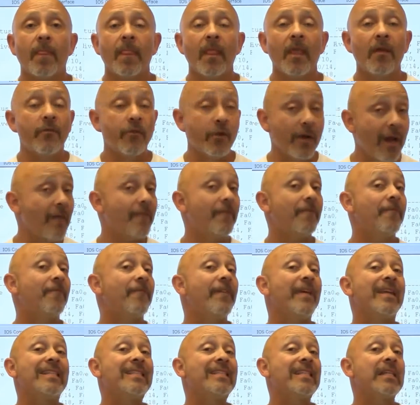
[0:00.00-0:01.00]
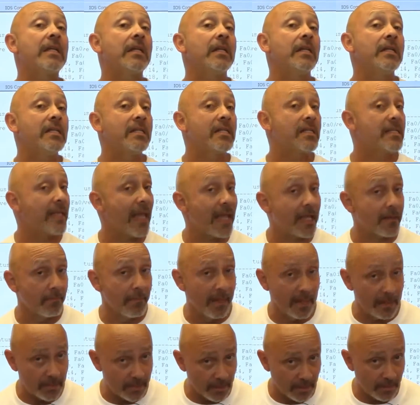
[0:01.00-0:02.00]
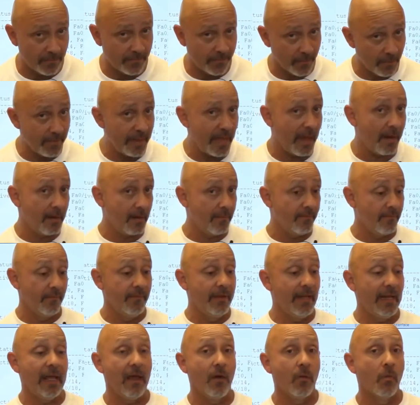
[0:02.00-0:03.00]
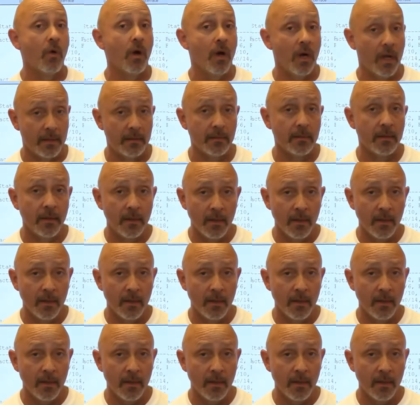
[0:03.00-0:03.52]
if you're not physically segmented from that VLAN 1,